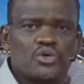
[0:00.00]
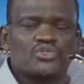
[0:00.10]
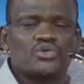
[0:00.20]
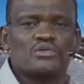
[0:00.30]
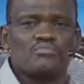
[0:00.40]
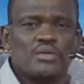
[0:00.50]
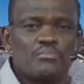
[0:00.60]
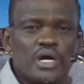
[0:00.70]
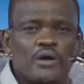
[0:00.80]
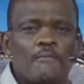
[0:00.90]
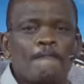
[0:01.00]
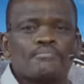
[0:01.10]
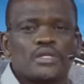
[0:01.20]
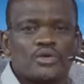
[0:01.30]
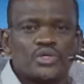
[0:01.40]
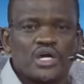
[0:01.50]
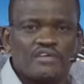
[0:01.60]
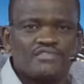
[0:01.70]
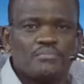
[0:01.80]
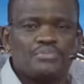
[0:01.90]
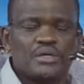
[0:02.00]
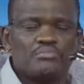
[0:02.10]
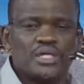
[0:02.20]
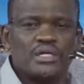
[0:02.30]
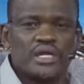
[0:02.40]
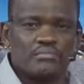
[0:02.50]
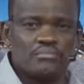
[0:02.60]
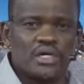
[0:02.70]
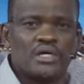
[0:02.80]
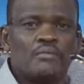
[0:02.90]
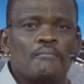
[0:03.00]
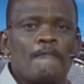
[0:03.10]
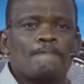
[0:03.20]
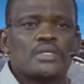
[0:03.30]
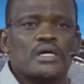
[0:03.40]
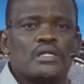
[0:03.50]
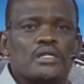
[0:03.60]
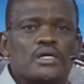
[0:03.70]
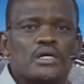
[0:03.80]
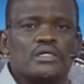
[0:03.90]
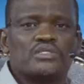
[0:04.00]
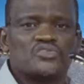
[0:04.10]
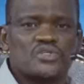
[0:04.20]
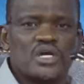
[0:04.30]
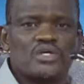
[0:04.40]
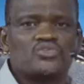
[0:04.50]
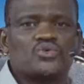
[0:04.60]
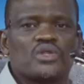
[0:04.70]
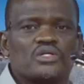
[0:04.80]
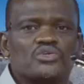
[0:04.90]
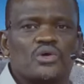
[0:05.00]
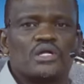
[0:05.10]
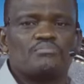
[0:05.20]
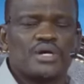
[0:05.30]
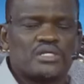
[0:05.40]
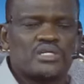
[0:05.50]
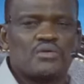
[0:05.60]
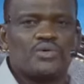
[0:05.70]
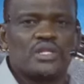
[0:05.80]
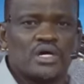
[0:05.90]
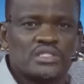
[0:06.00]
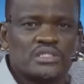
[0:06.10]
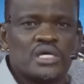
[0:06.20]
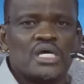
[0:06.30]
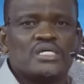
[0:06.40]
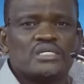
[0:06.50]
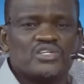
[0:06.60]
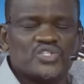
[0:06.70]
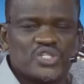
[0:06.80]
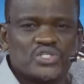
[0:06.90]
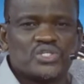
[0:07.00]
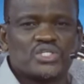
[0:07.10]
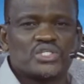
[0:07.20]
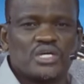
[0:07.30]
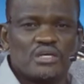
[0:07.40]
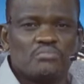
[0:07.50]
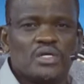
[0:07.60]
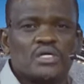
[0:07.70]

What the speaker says: Also remember that we have the pay bill number, and it's there so that you can partner with us in Jesus' name.